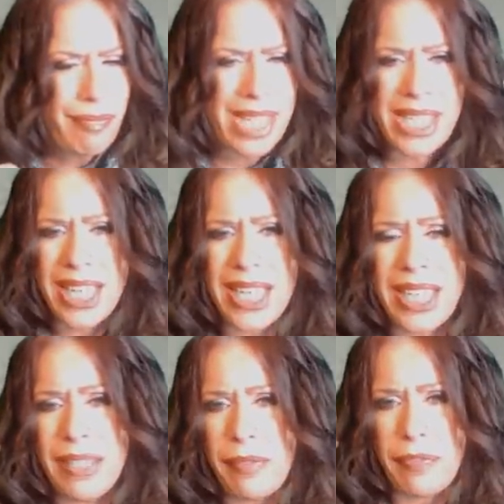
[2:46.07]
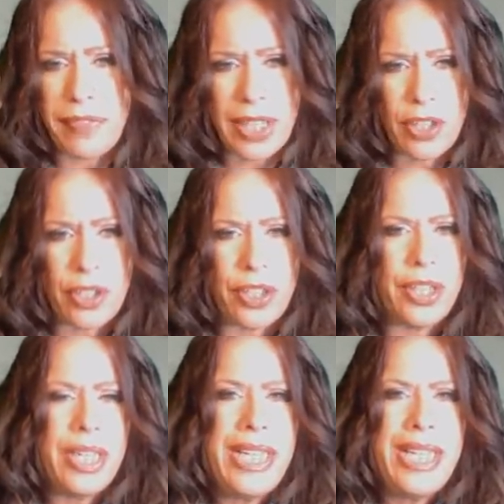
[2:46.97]
he had to give a finger.
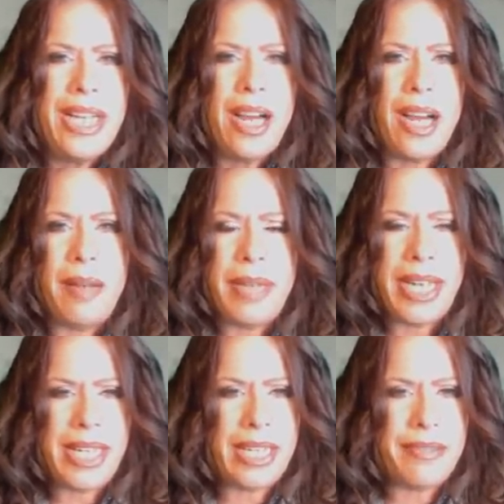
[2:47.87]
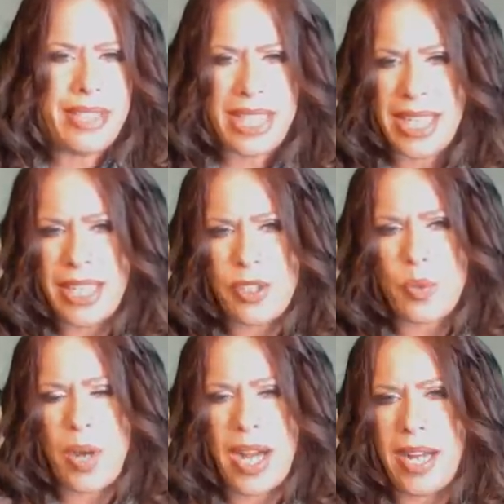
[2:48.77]
Um, he had to give DNA
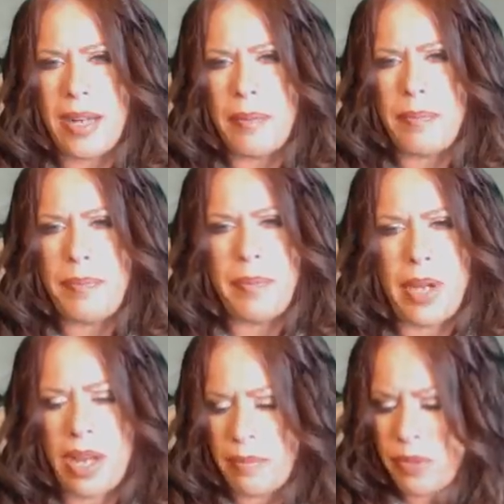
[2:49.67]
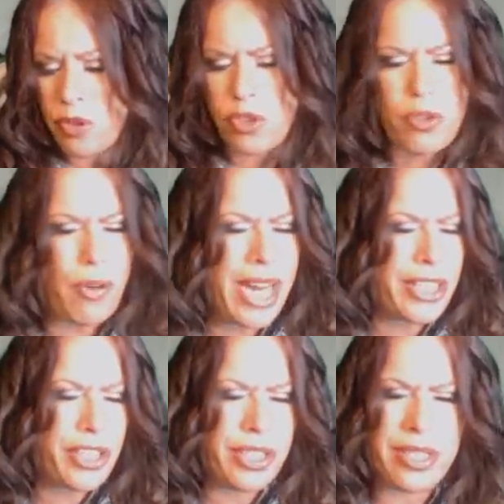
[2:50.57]
swab, uh,
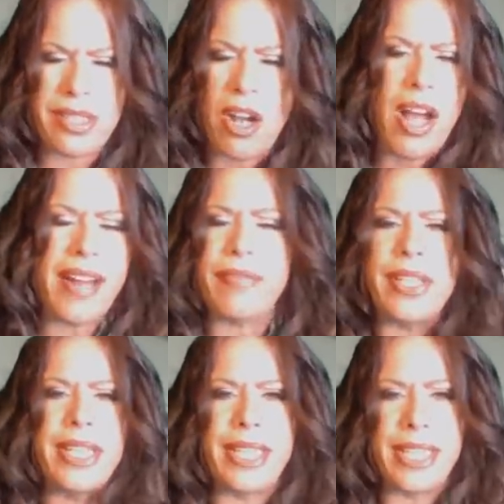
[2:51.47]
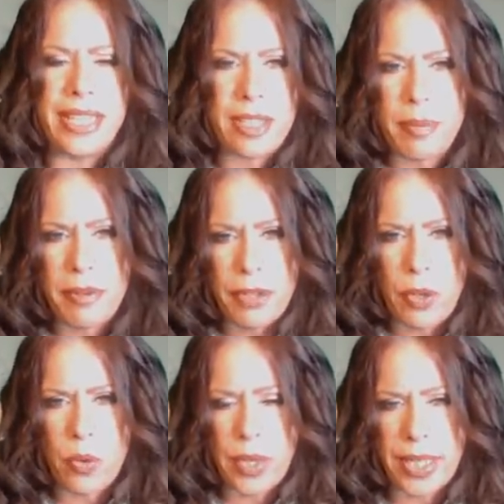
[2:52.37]
scratches. Everything needed to be
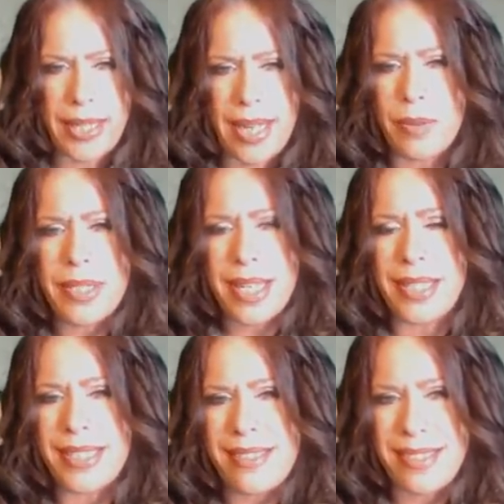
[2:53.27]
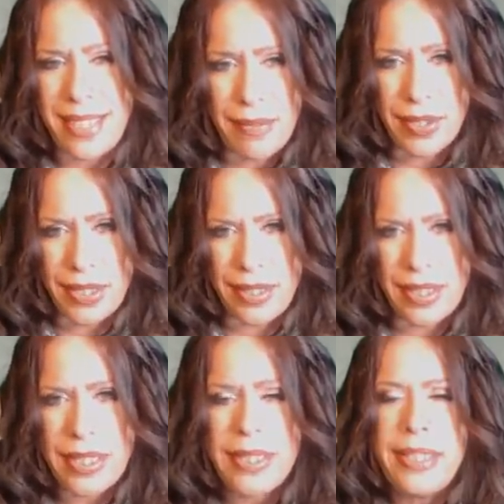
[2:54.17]
recorded. That was on the seventh
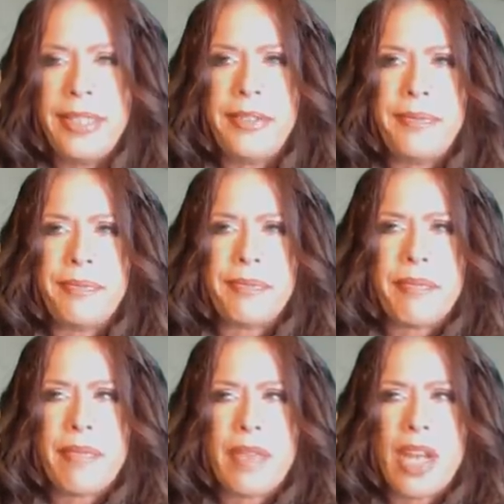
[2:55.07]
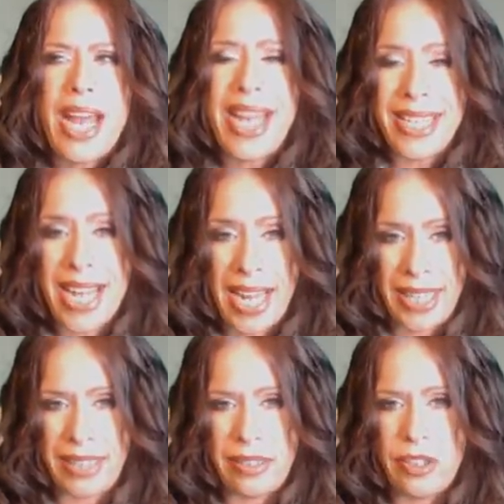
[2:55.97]
at night.
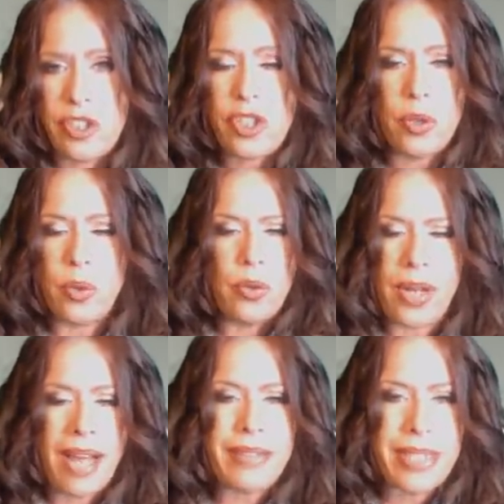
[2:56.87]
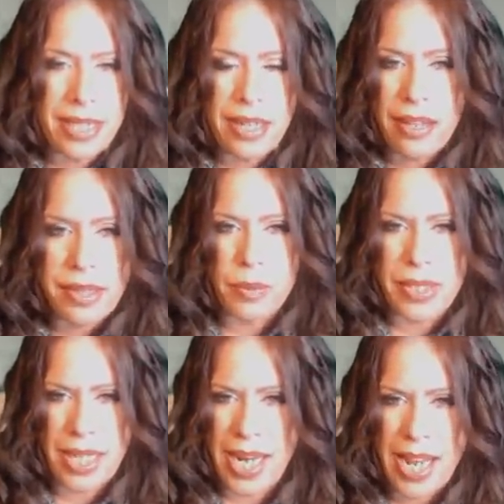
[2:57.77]
So obviously nothing was
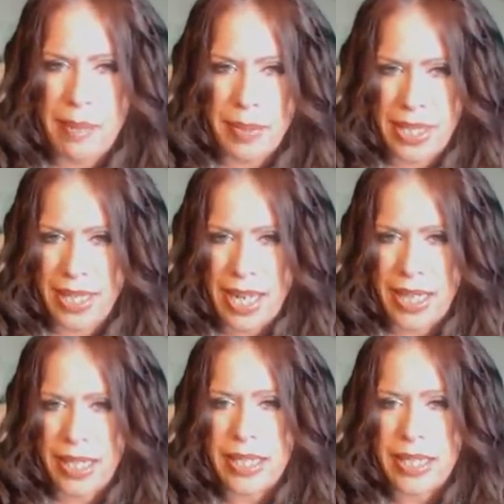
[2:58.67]
going to happen at night.